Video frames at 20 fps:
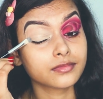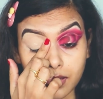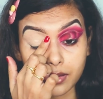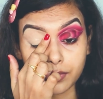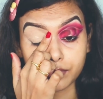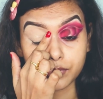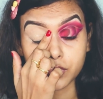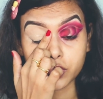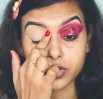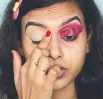
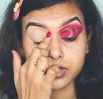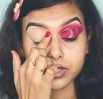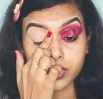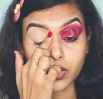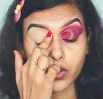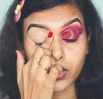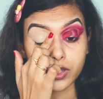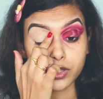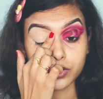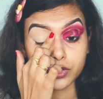I'm just
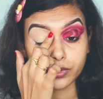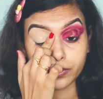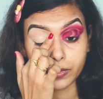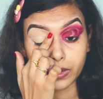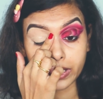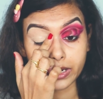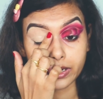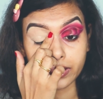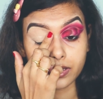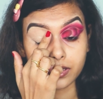going to
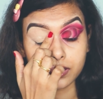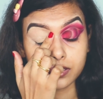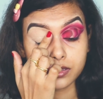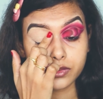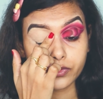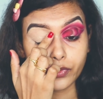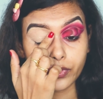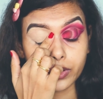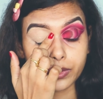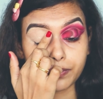blend
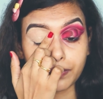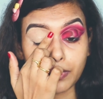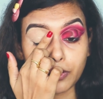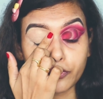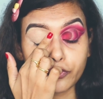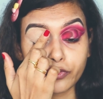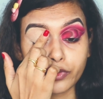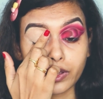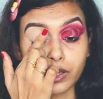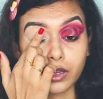this with my
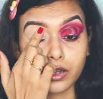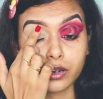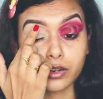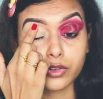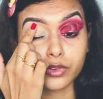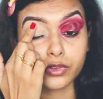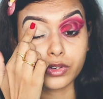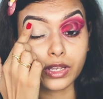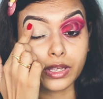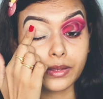finger
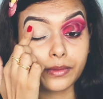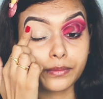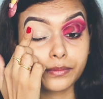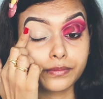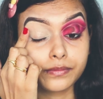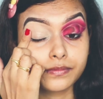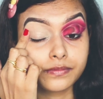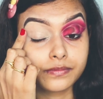today.